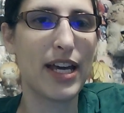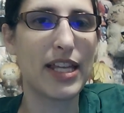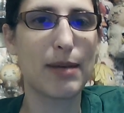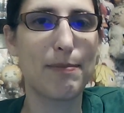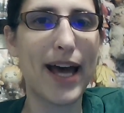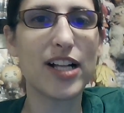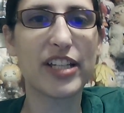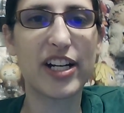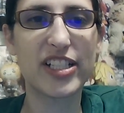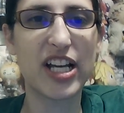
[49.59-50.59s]
The battle
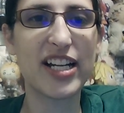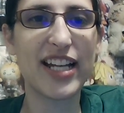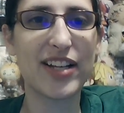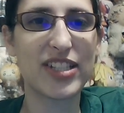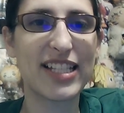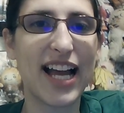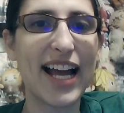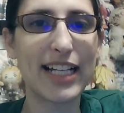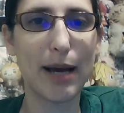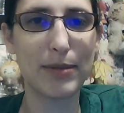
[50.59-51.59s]
carries on
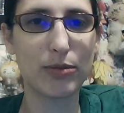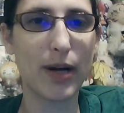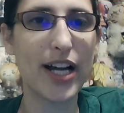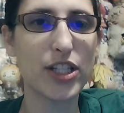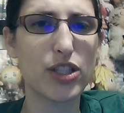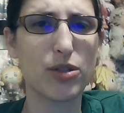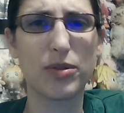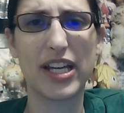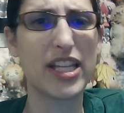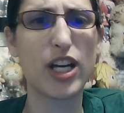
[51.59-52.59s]
outside Amaterasu.
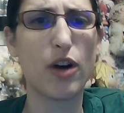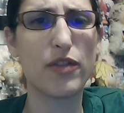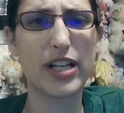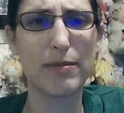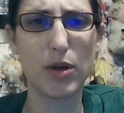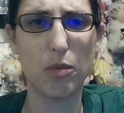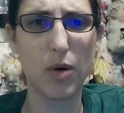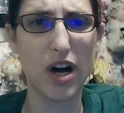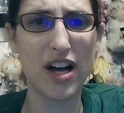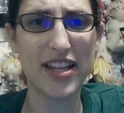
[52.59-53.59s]
Can they overcome the
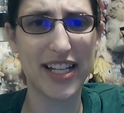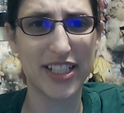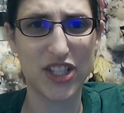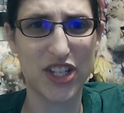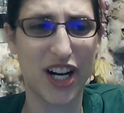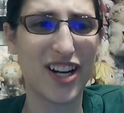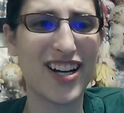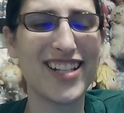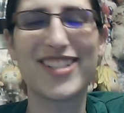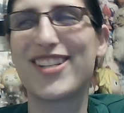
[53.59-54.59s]
wall that is
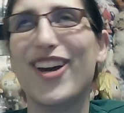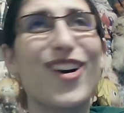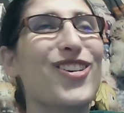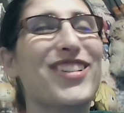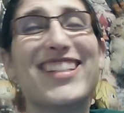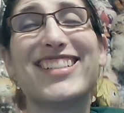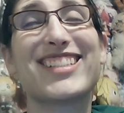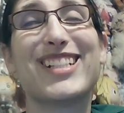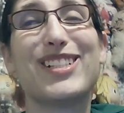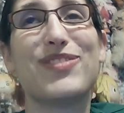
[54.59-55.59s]
Charon? Dude, this is
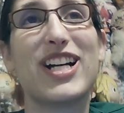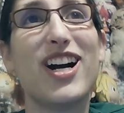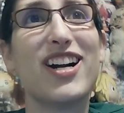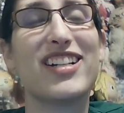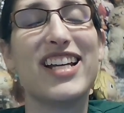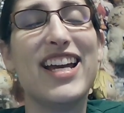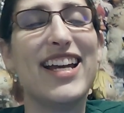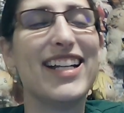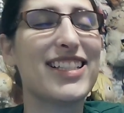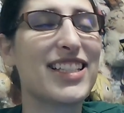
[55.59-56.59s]
gonna be hard.
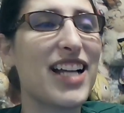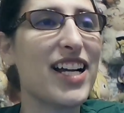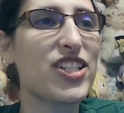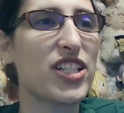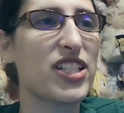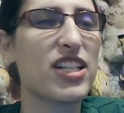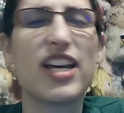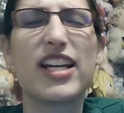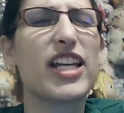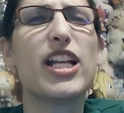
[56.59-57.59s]
And it's not just
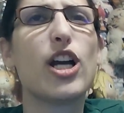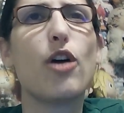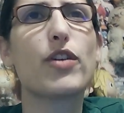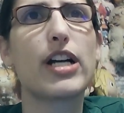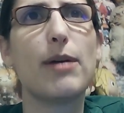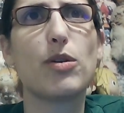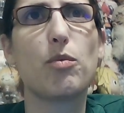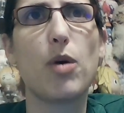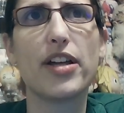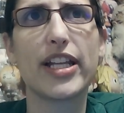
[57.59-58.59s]
can they overcome the
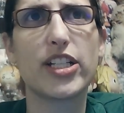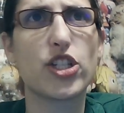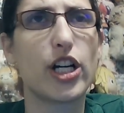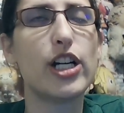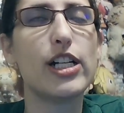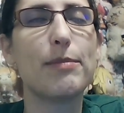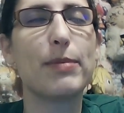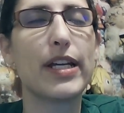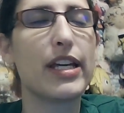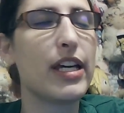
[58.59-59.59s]
wall that is Charon,
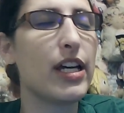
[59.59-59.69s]
but